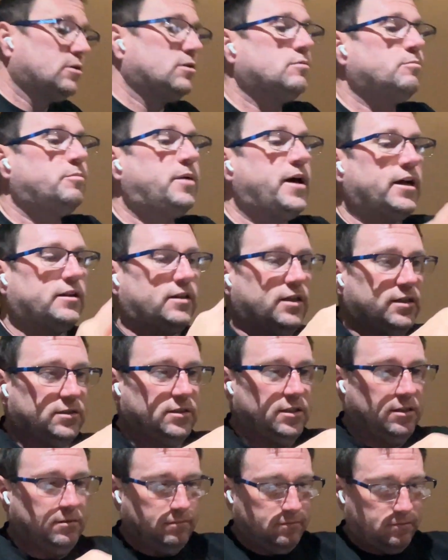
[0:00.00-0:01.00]
pack things
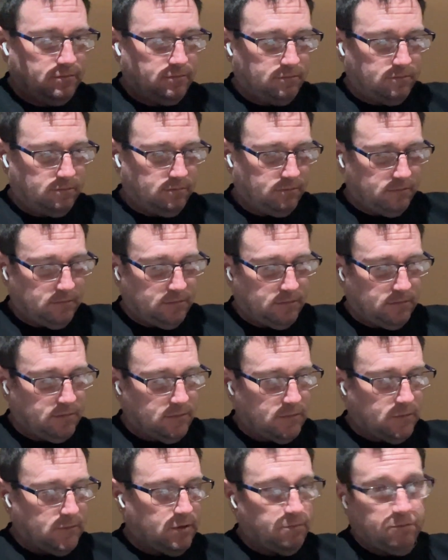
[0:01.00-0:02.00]
up.
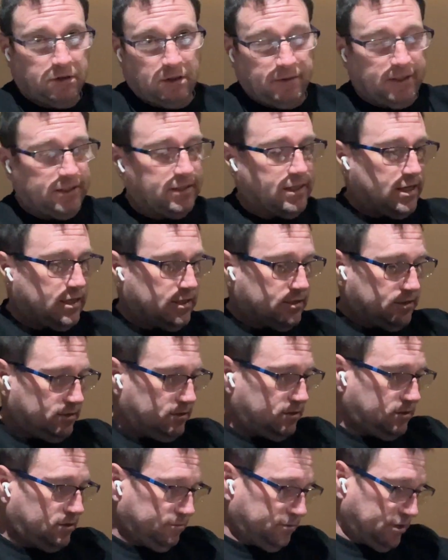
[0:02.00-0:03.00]
Probably taxes,
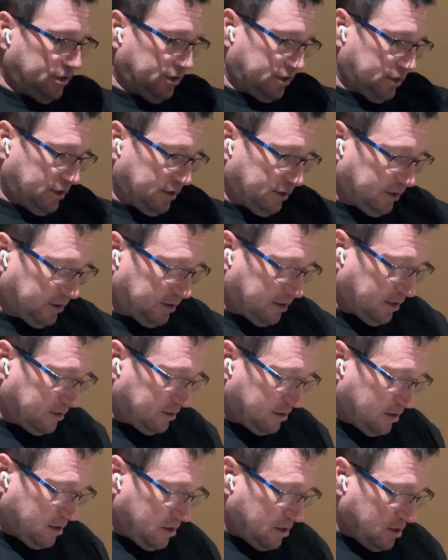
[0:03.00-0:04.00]
something exciting like that.
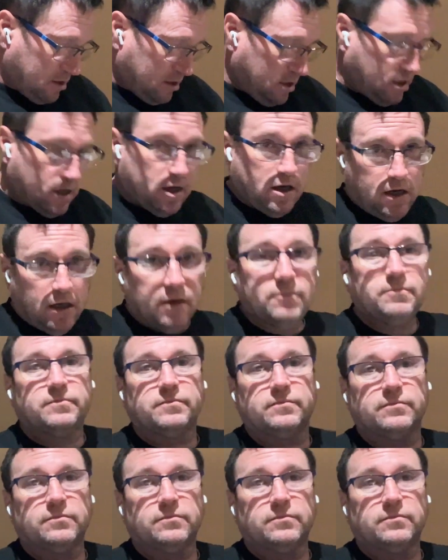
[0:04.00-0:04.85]
I'm